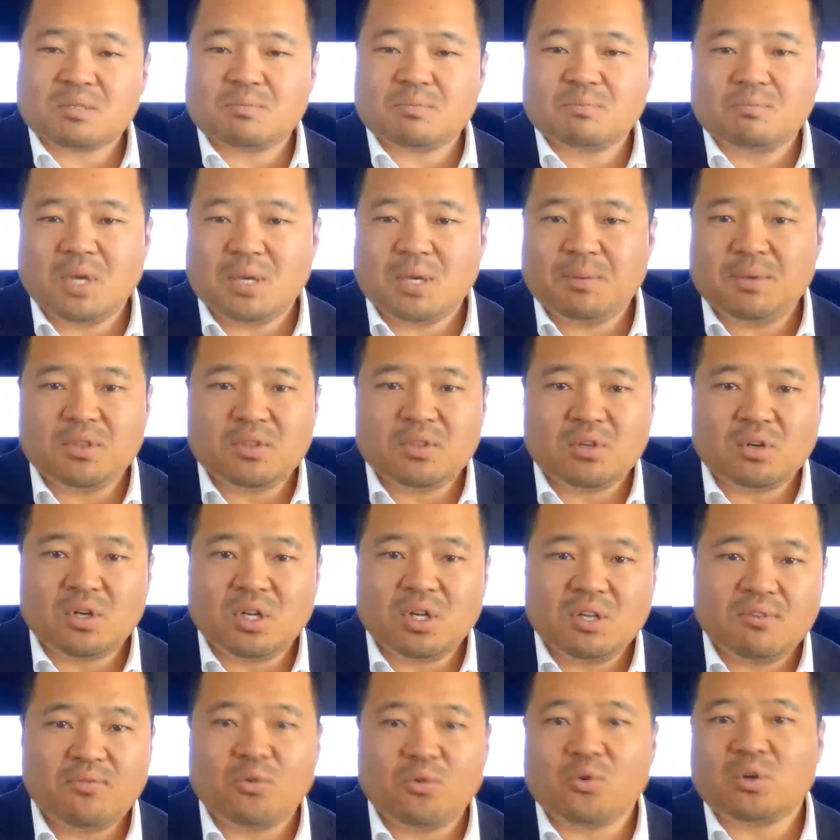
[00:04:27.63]
maybe
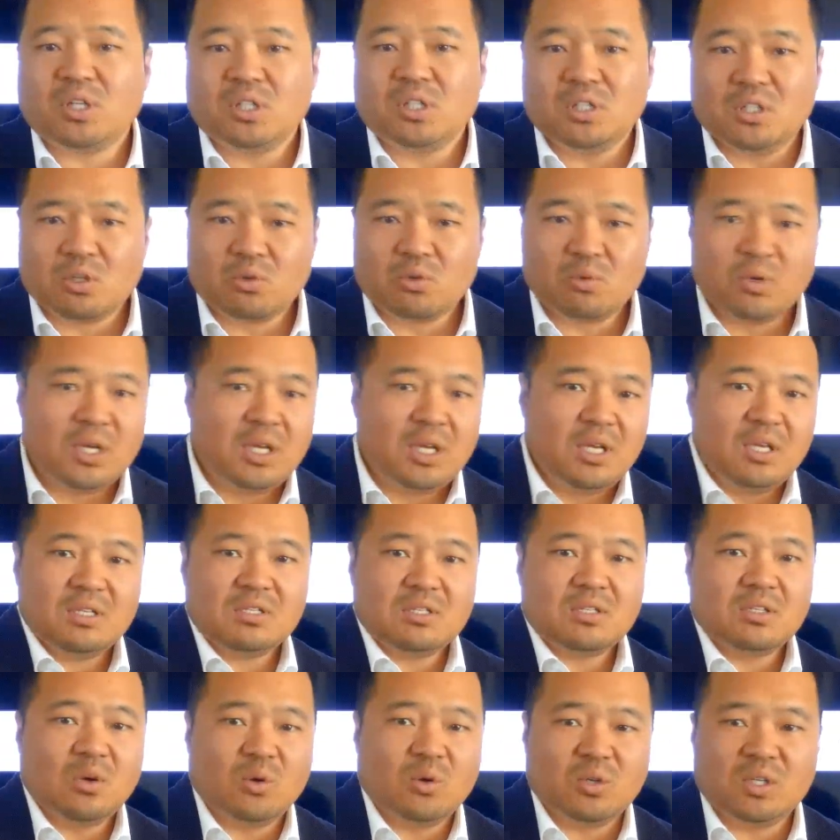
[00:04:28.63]
30-40 degrees
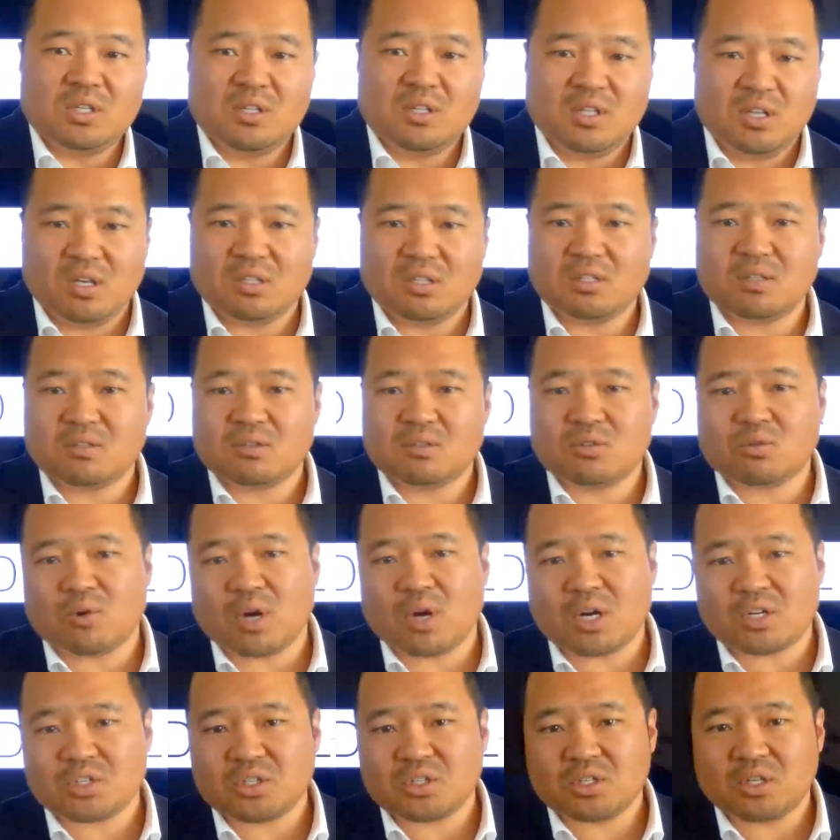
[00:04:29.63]
going in the other
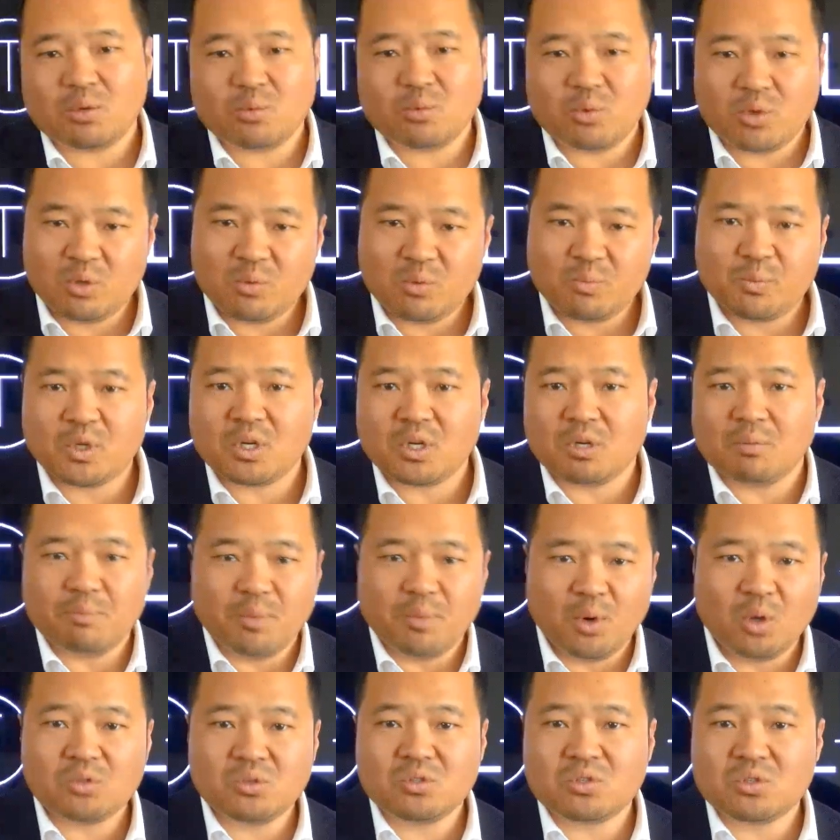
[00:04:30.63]
direction, and when you put a
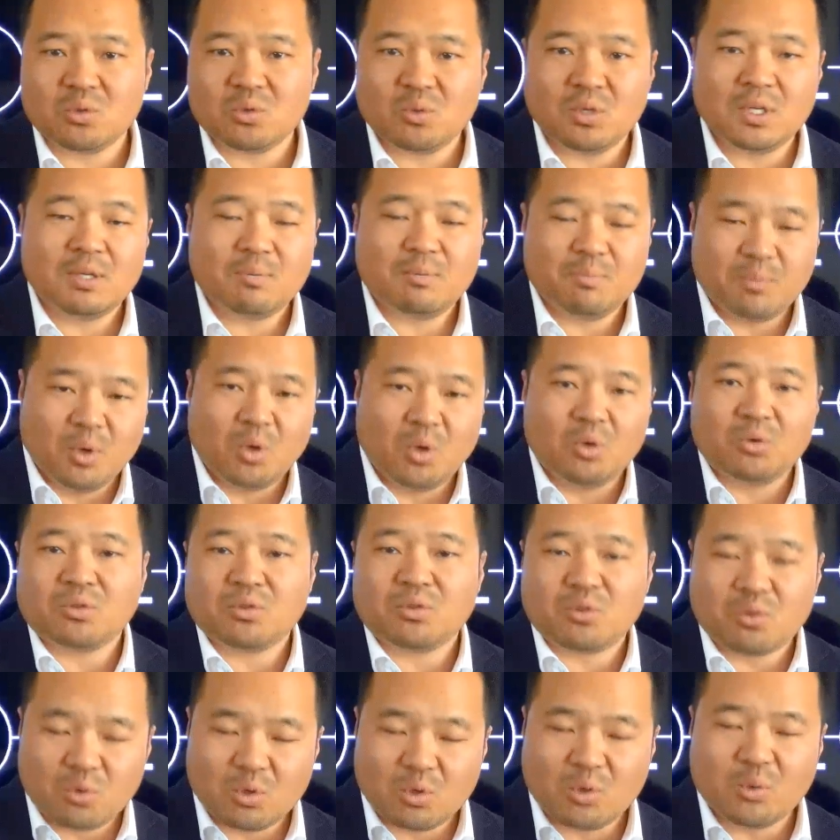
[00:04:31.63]
bolt
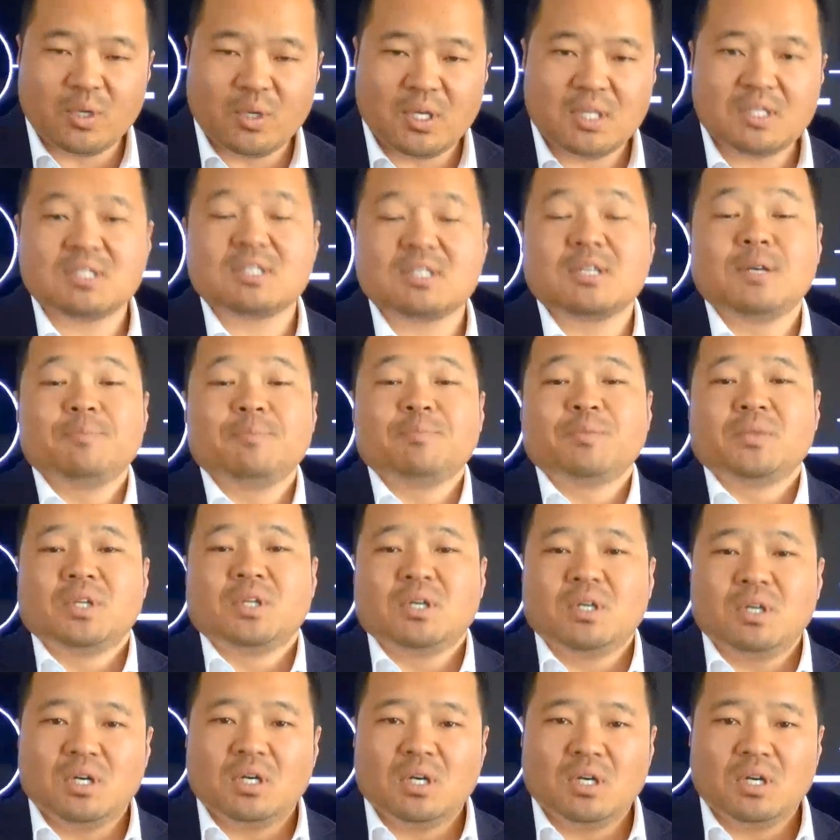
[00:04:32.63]
through it,
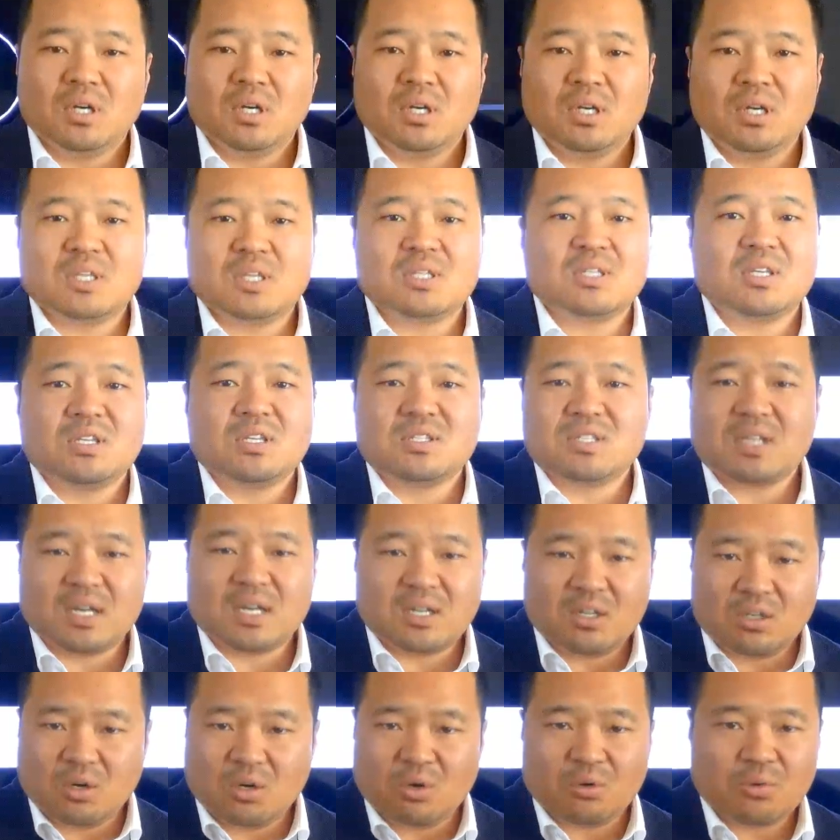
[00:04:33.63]
it's not
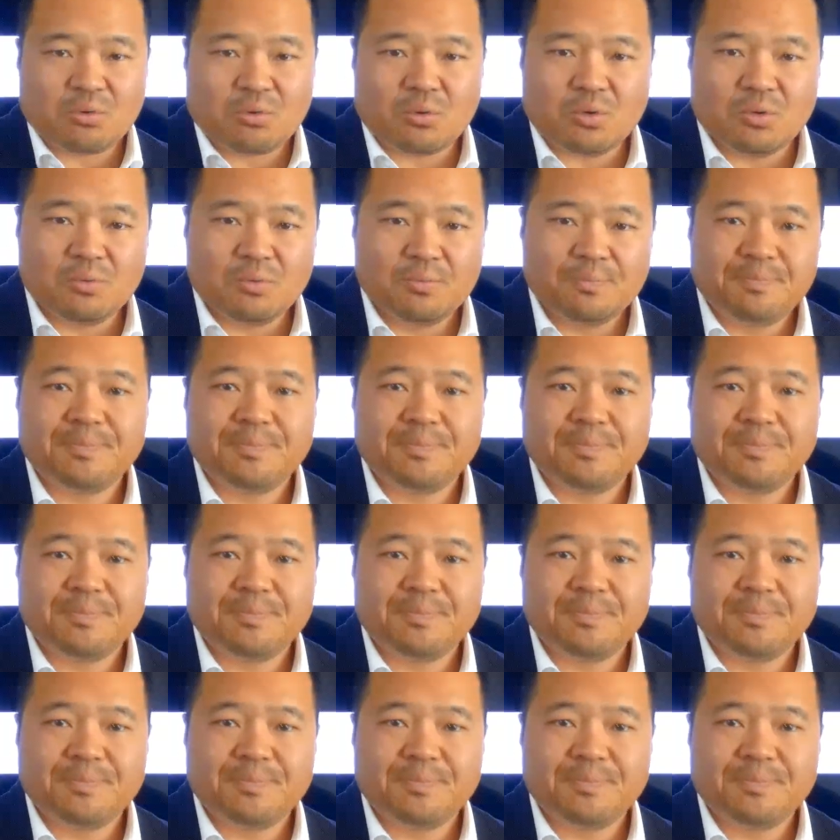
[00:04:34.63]
going to go through.